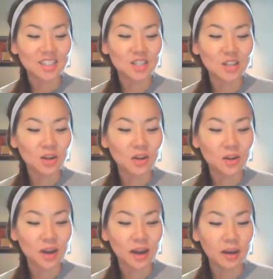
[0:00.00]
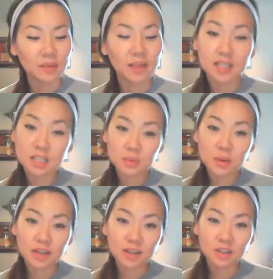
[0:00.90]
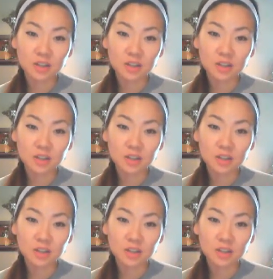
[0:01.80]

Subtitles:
So like this one,